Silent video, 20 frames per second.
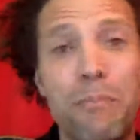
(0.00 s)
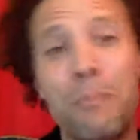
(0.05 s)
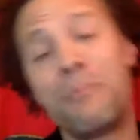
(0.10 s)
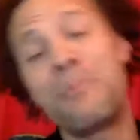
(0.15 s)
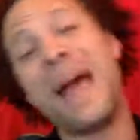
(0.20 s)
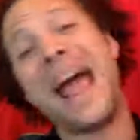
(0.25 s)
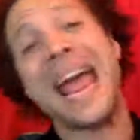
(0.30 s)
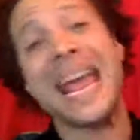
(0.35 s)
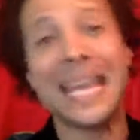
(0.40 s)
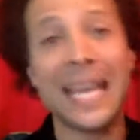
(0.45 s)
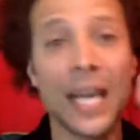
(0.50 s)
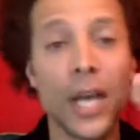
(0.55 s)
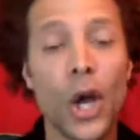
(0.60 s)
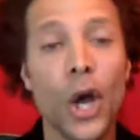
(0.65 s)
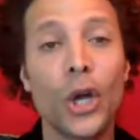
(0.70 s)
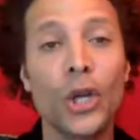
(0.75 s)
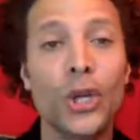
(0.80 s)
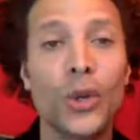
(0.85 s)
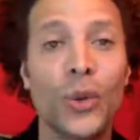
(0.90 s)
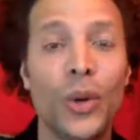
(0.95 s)
banging
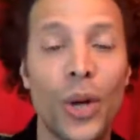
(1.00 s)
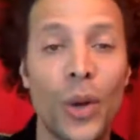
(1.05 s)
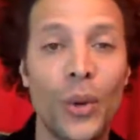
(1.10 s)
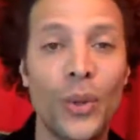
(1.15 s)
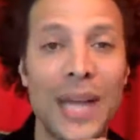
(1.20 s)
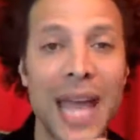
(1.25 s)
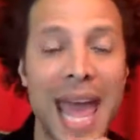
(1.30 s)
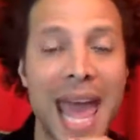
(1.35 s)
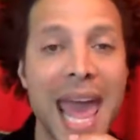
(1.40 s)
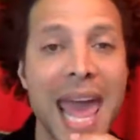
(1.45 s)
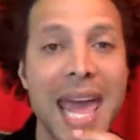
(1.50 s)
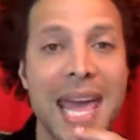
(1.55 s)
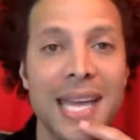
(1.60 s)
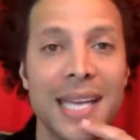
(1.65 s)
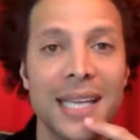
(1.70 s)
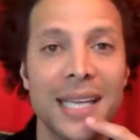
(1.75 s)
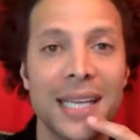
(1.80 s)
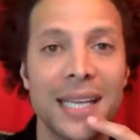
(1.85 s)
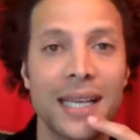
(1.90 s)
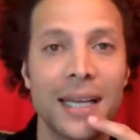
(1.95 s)
on your own head.
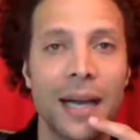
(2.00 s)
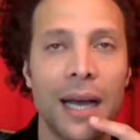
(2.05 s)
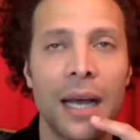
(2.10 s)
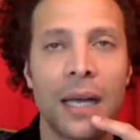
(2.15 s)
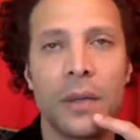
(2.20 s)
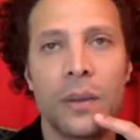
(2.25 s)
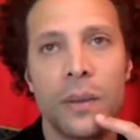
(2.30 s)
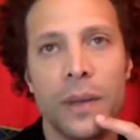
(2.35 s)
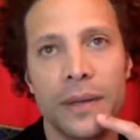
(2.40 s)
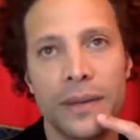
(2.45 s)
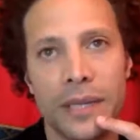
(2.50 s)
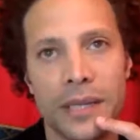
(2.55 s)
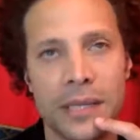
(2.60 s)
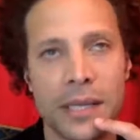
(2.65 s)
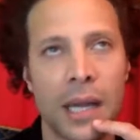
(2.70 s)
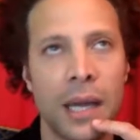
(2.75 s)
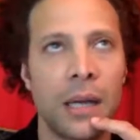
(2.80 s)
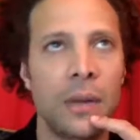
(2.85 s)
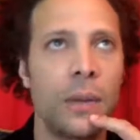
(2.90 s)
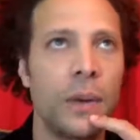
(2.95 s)
I don't want this.
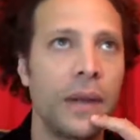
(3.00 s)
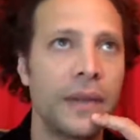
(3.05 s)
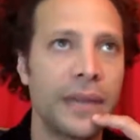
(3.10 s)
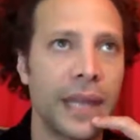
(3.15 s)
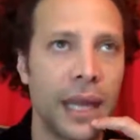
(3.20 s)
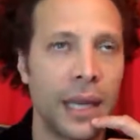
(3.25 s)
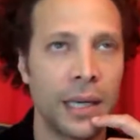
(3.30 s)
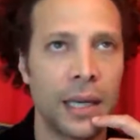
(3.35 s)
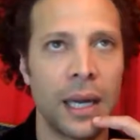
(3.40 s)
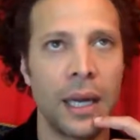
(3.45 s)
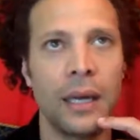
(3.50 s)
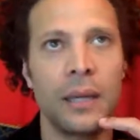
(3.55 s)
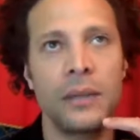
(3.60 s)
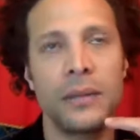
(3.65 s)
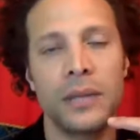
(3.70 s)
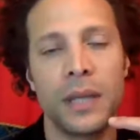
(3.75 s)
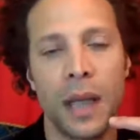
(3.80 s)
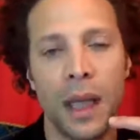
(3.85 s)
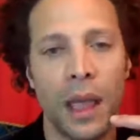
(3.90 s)
I don't want that. I don't.